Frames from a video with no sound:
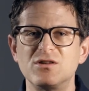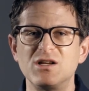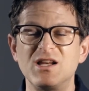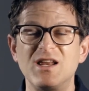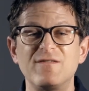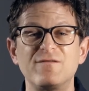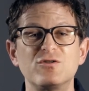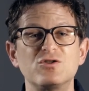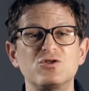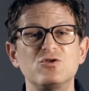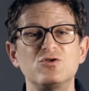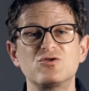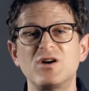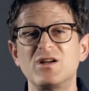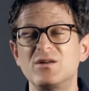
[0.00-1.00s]
in effort
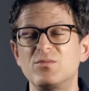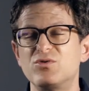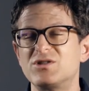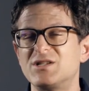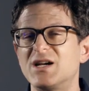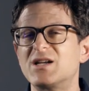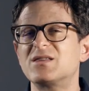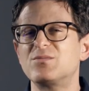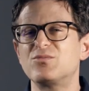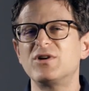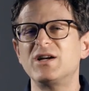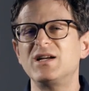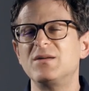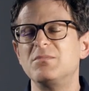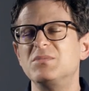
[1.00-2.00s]
to try to protect the
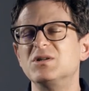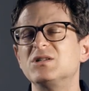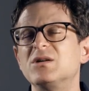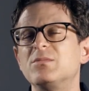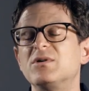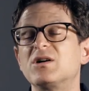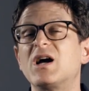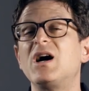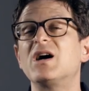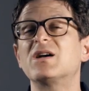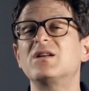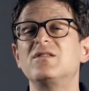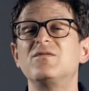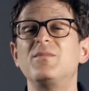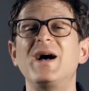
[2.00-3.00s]
brain and build up a
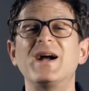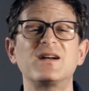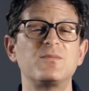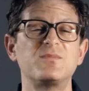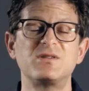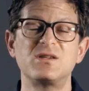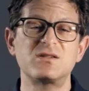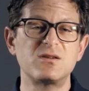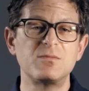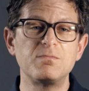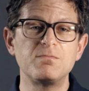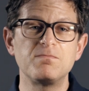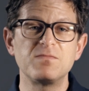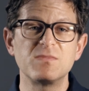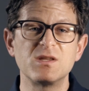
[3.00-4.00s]
cognitive backup system.